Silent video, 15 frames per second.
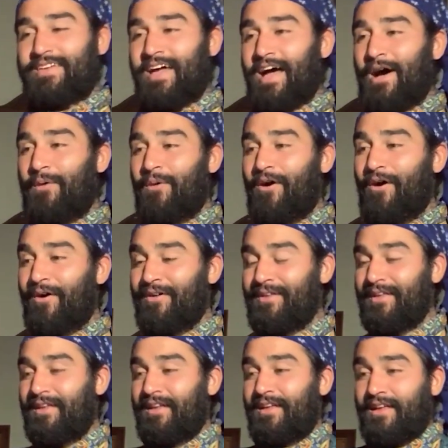Yeah,
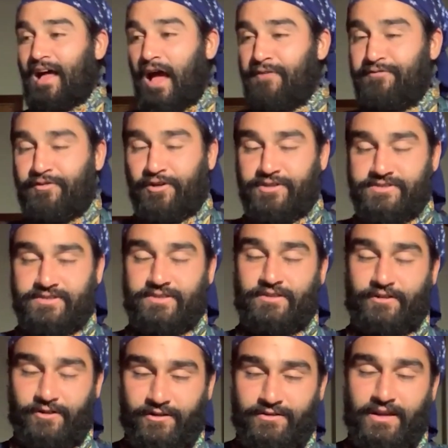well, I first
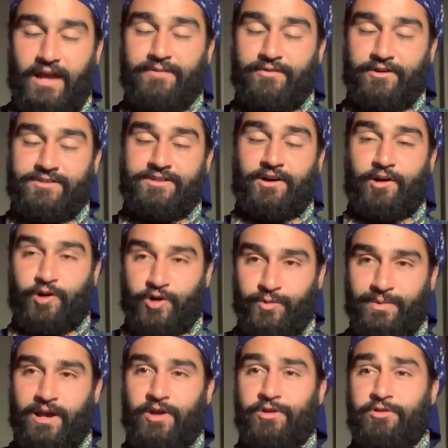
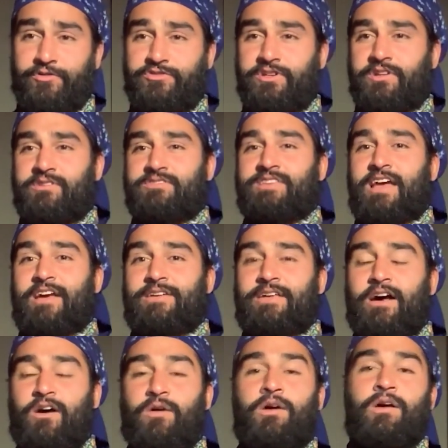heard about Eugen
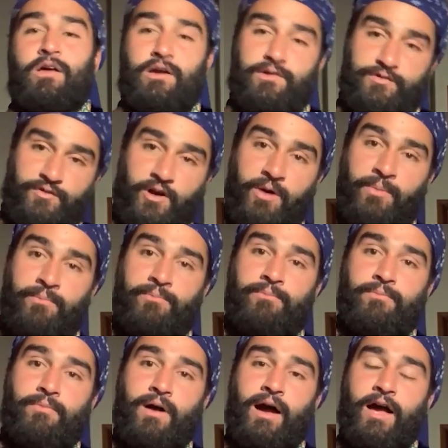Sandow
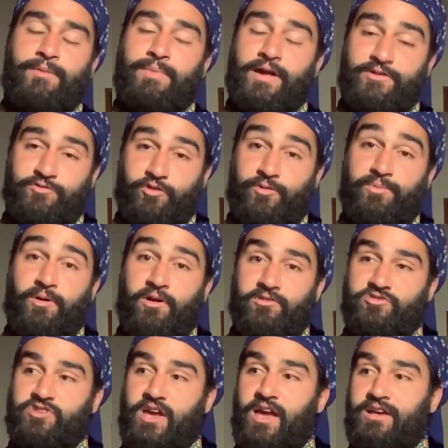from my mentor
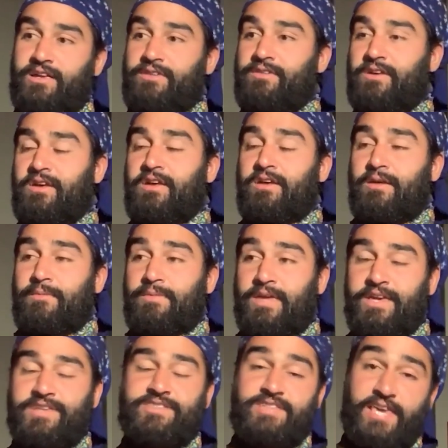Paul Chek, and
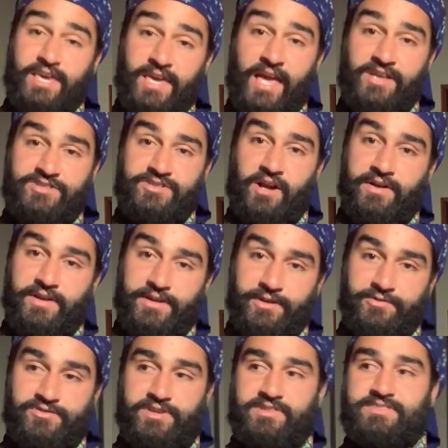he had
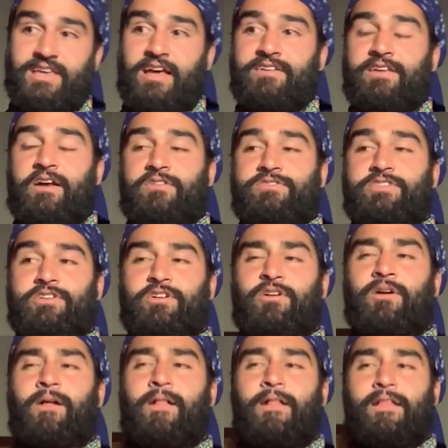studied Eugen Sandow
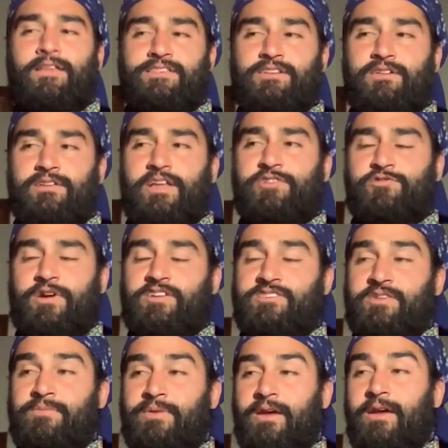too. So it
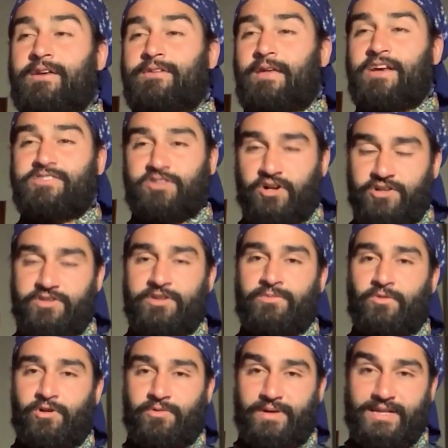interested me, and I started
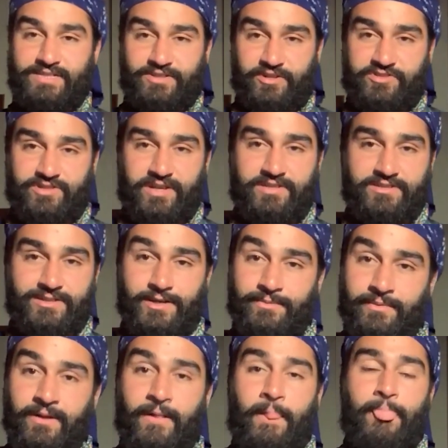doing more research into
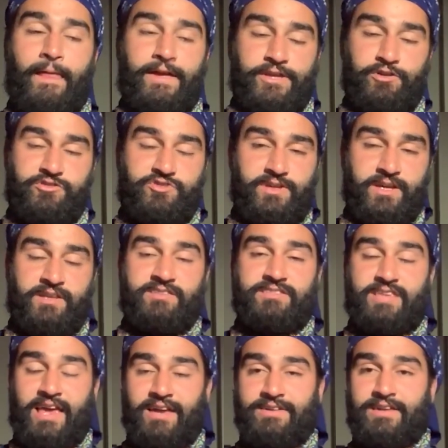him. Eugen
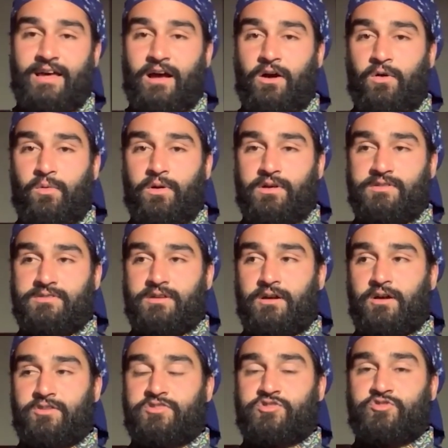Sandow was
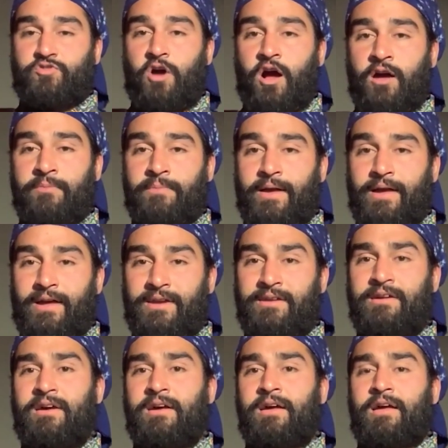a
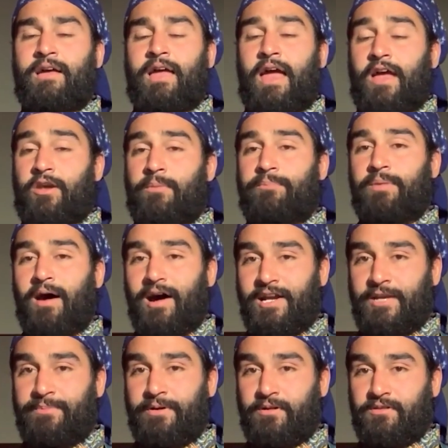strongman and a
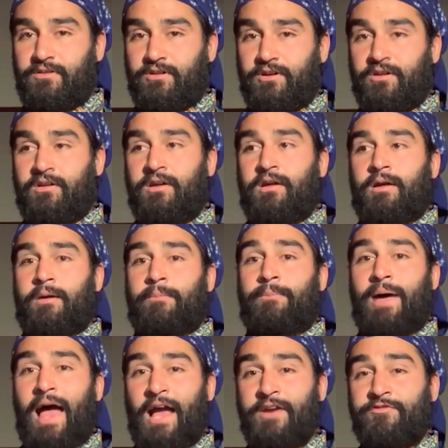bodybuilder
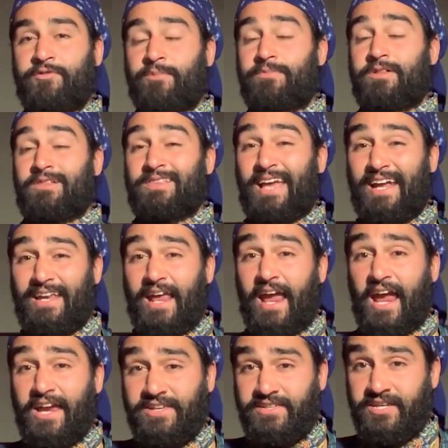back from the late
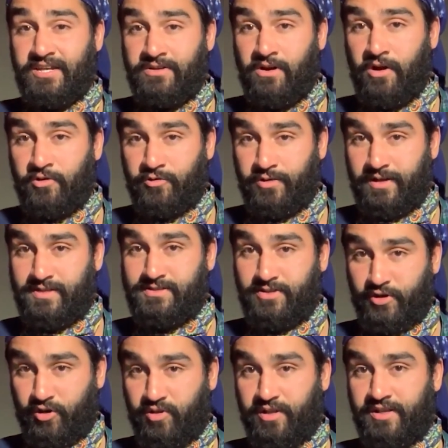1800s,
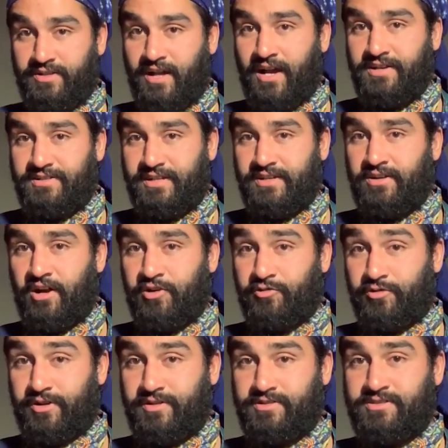early
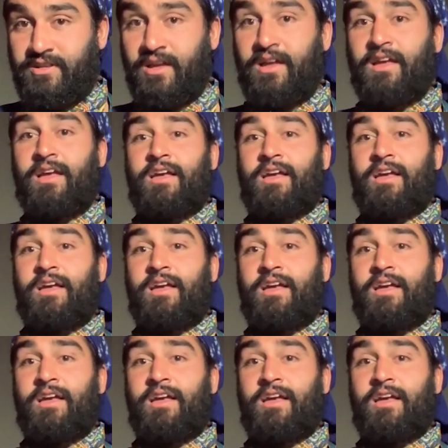1900s.